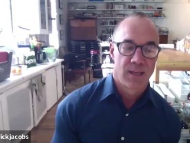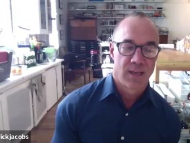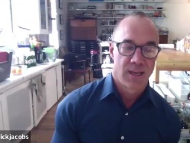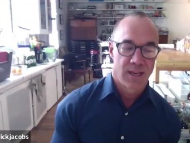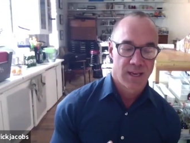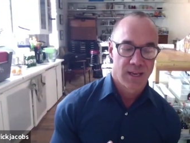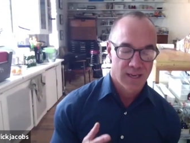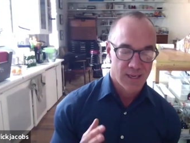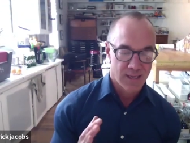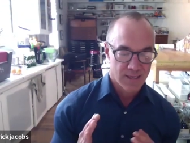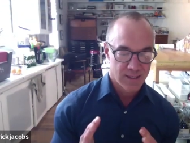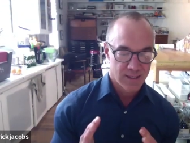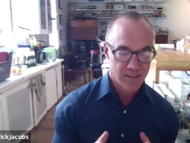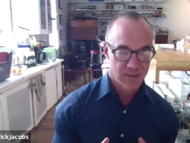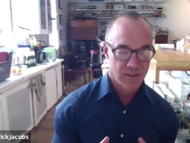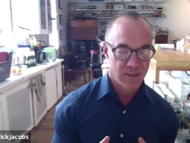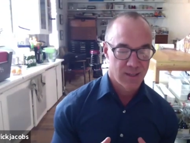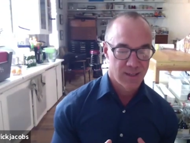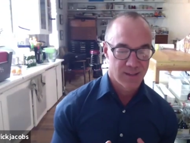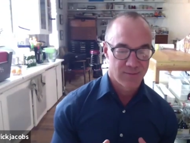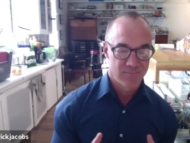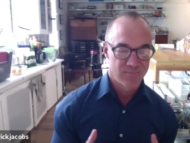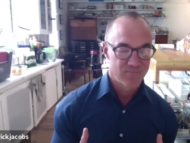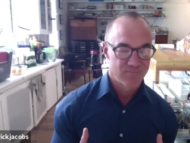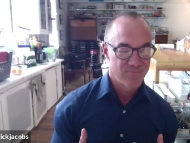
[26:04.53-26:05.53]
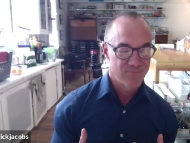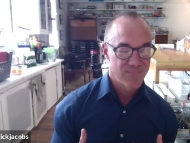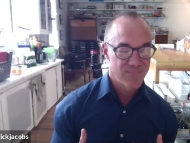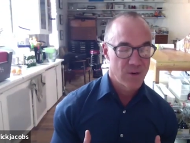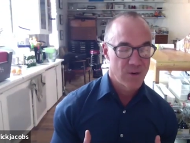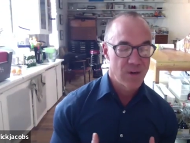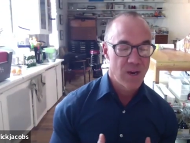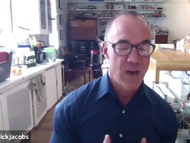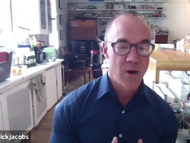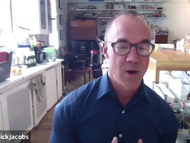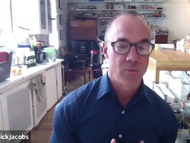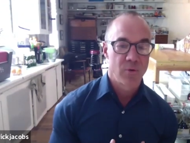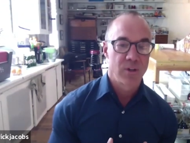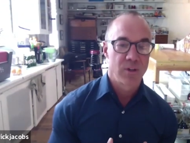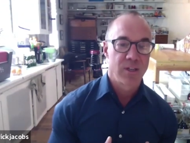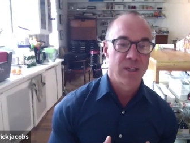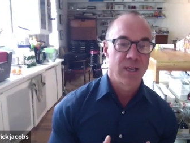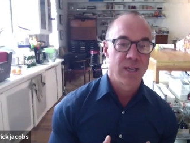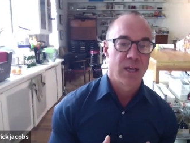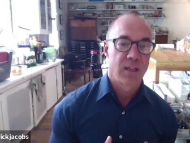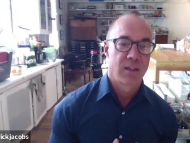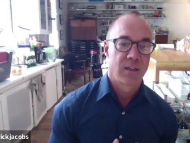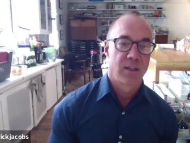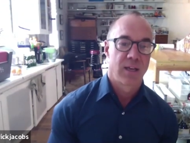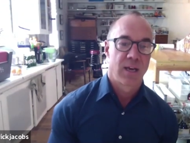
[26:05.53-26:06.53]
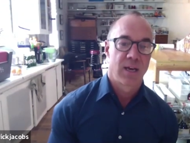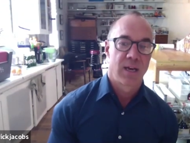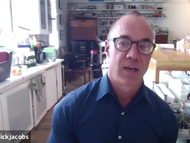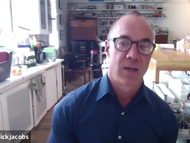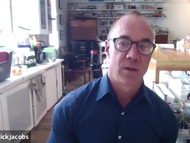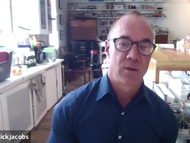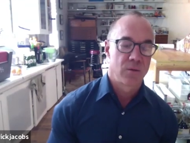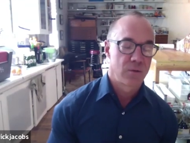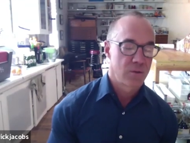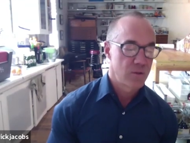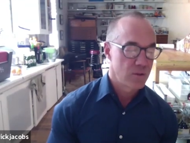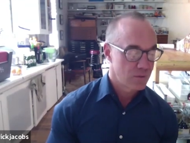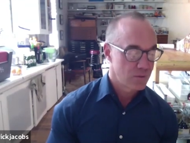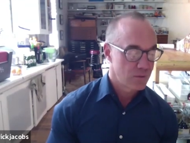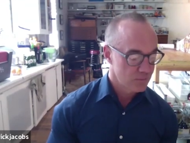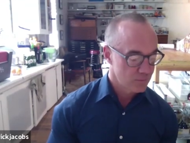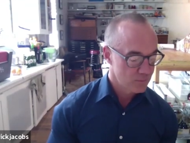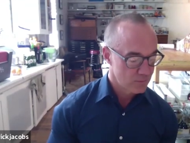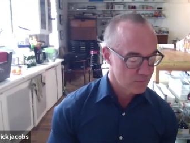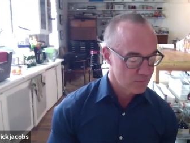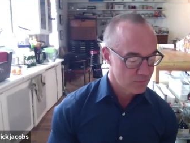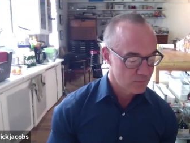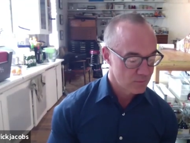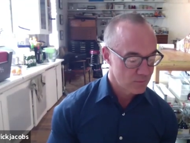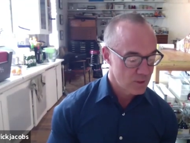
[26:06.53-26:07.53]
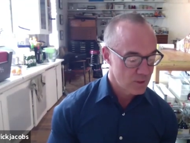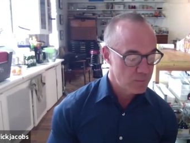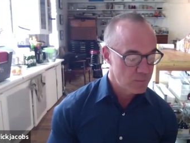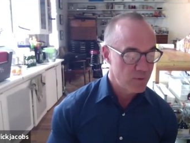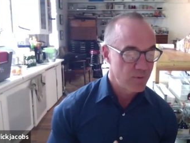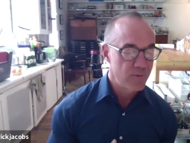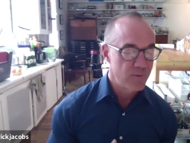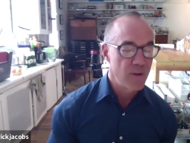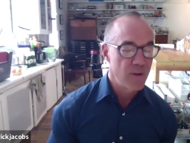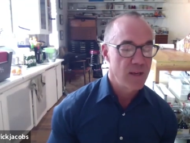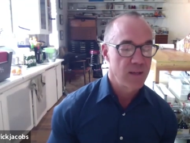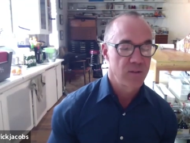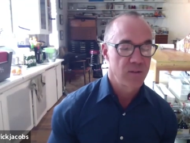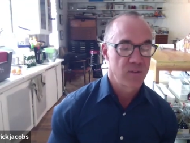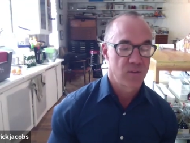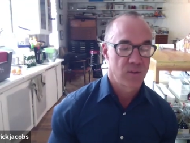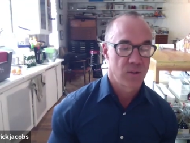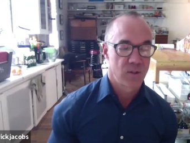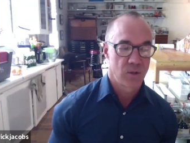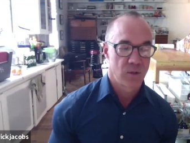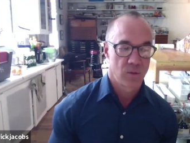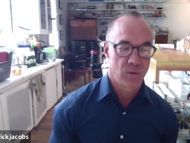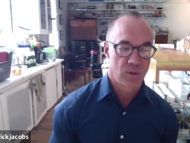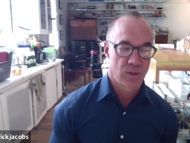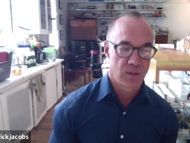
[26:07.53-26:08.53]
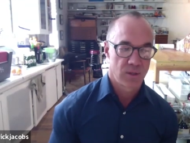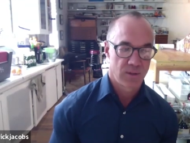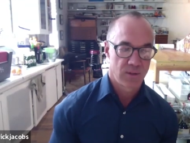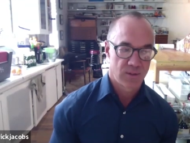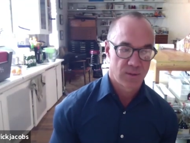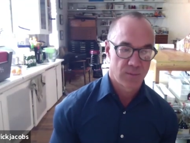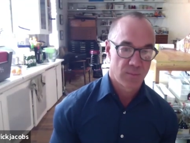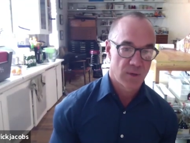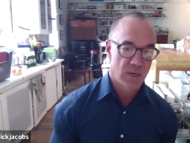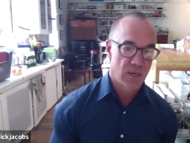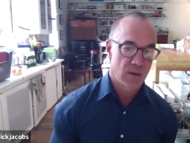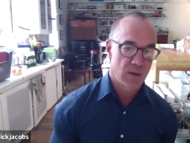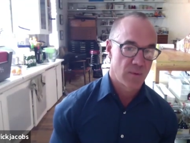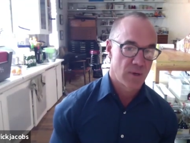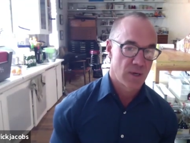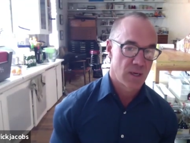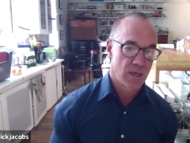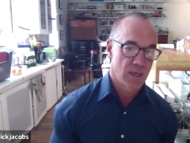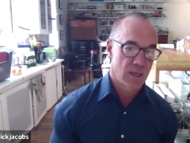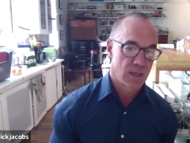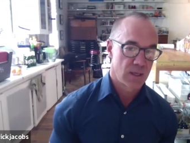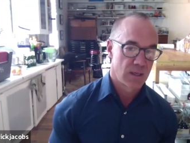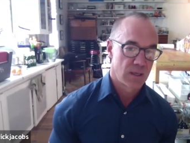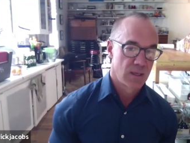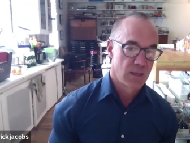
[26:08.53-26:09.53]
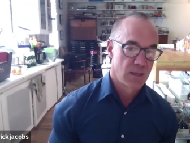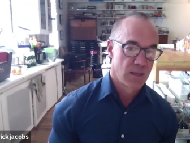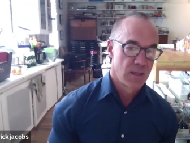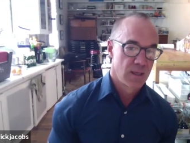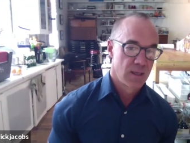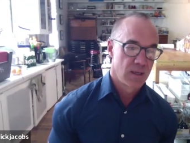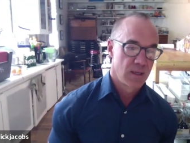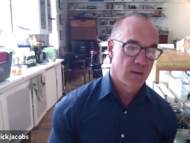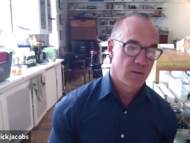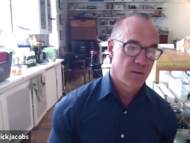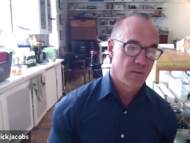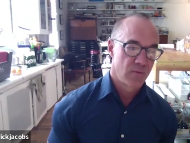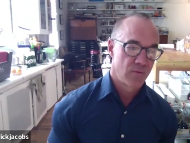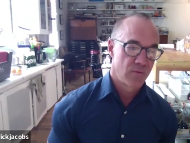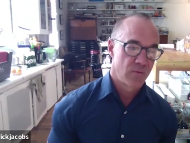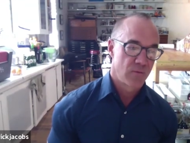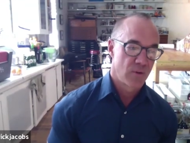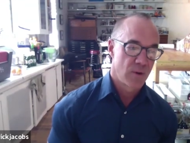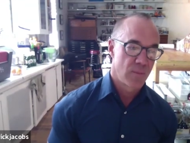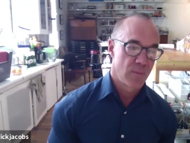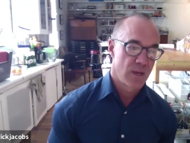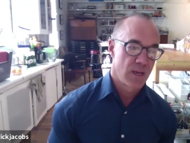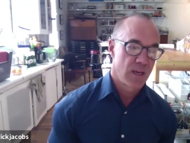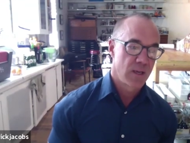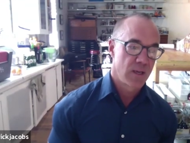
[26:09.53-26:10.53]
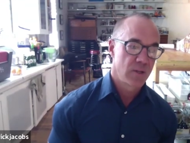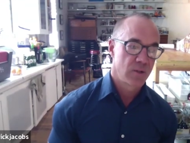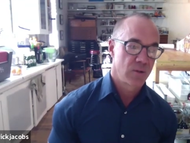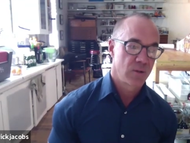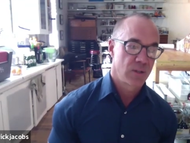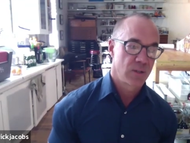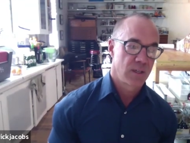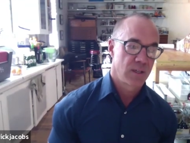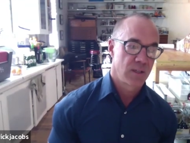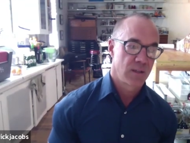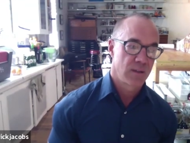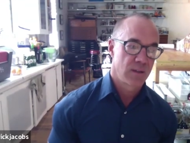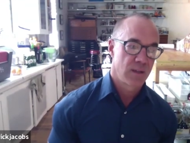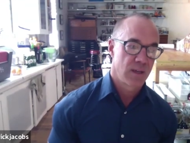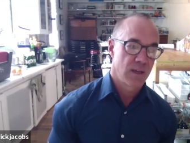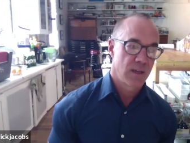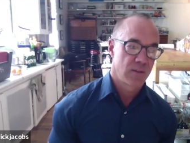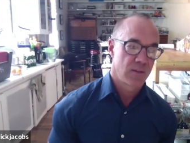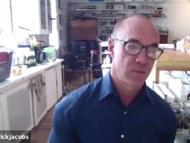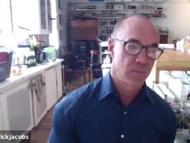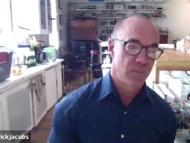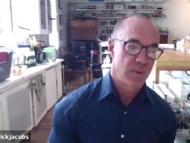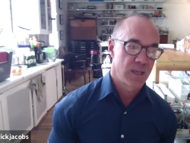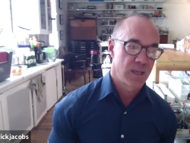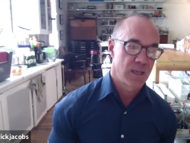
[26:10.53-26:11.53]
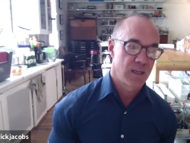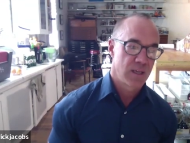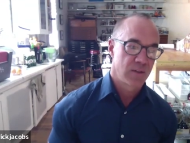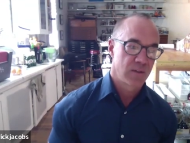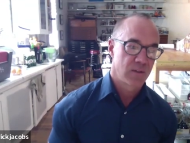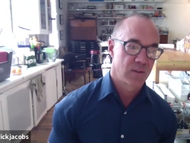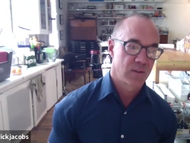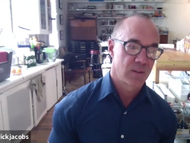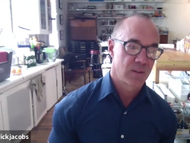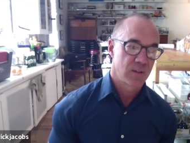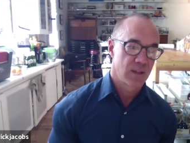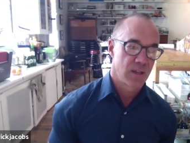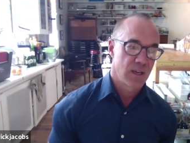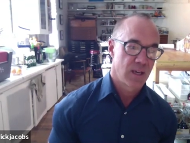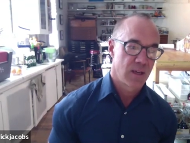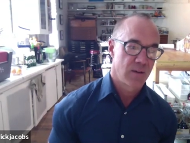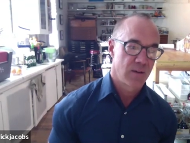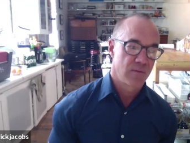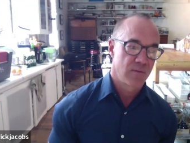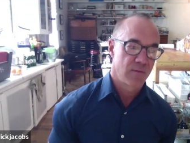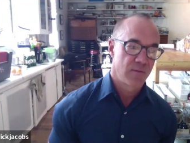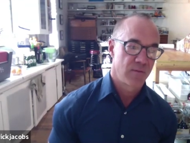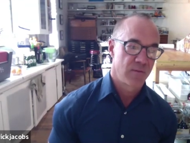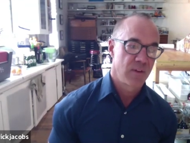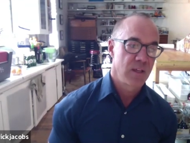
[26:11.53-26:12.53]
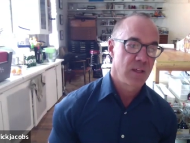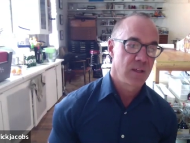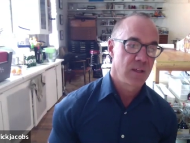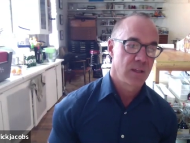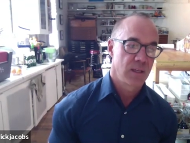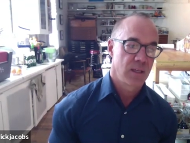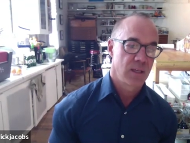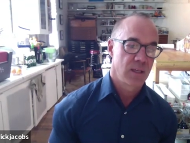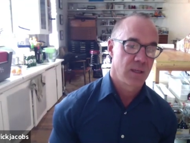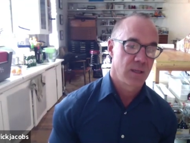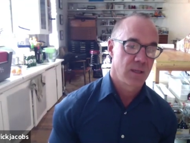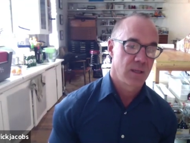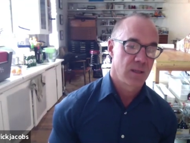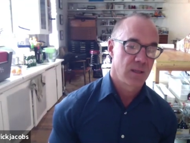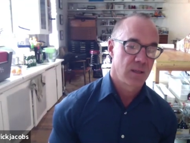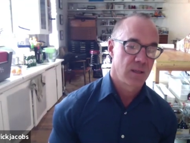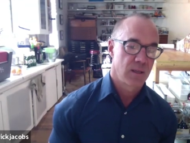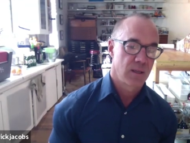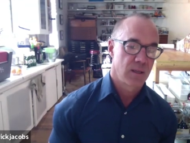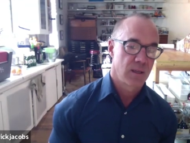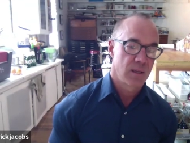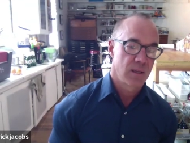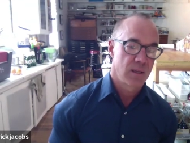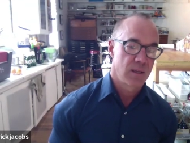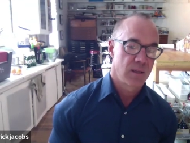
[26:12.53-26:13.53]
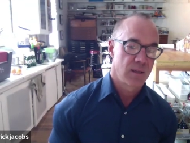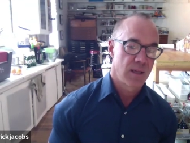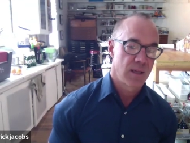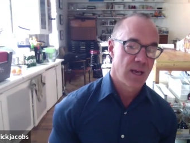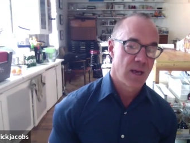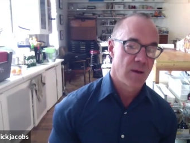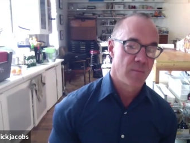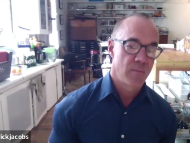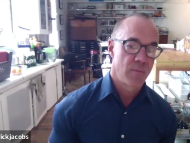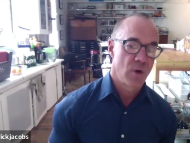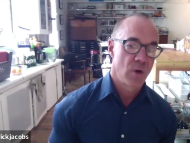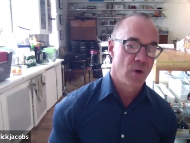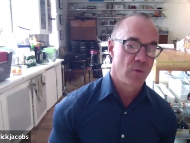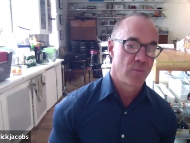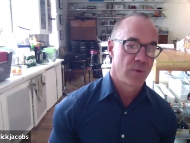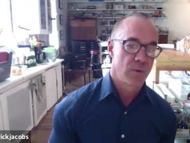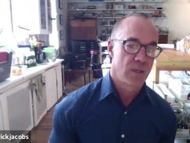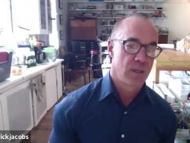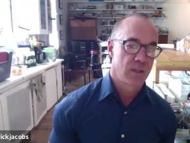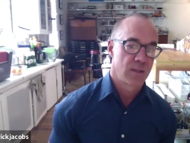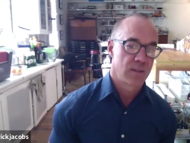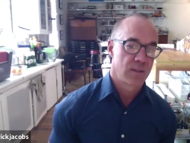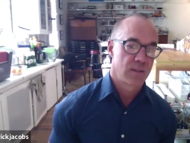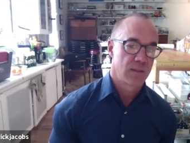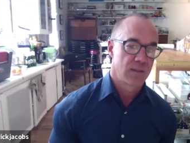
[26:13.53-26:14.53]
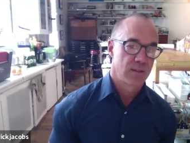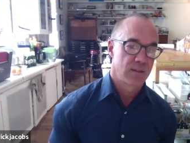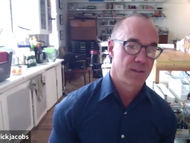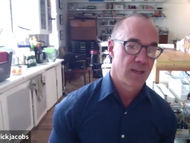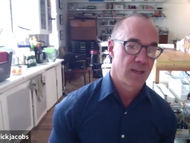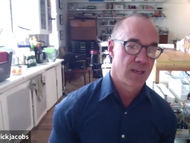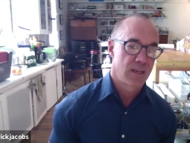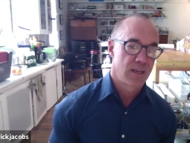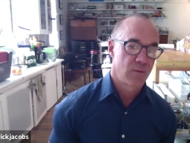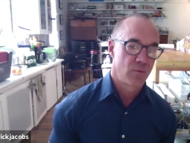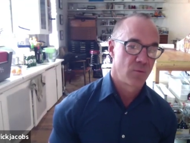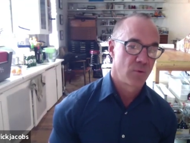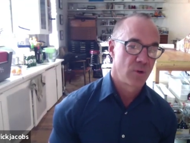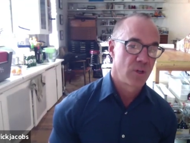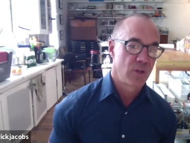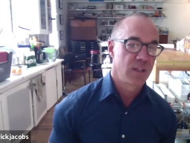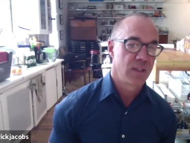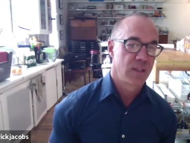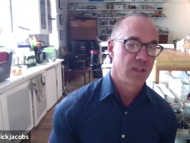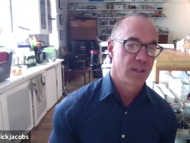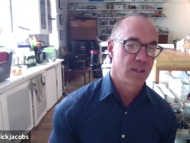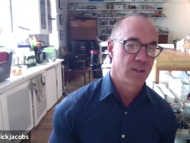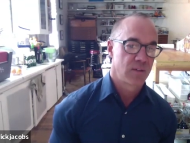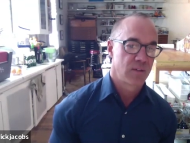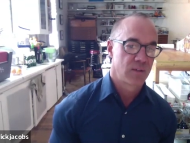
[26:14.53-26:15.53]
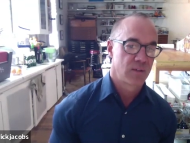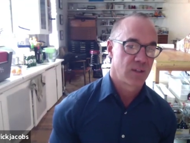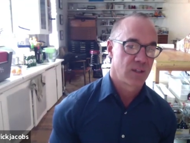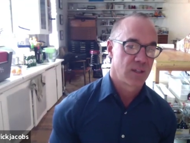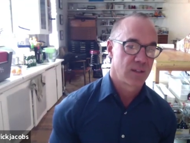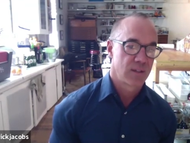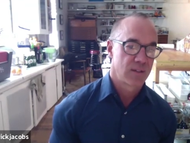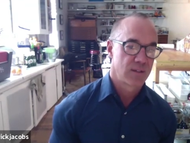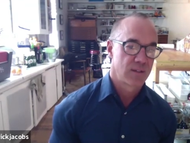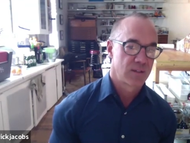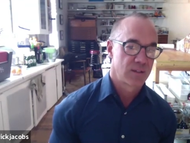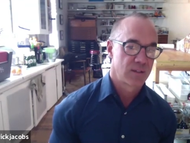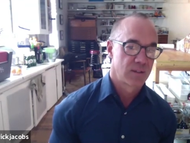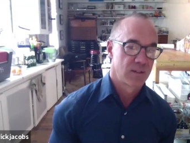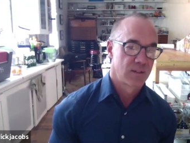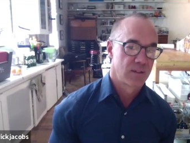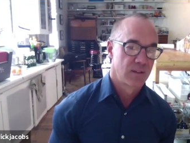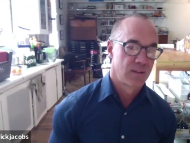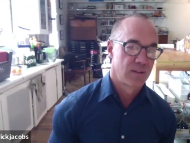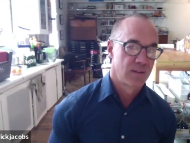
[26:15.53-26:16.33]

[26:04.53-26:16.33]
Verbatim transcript: And you're not really allowed, it prevents you, at least in my mind, from entering that space and feeling in that moment that it really exists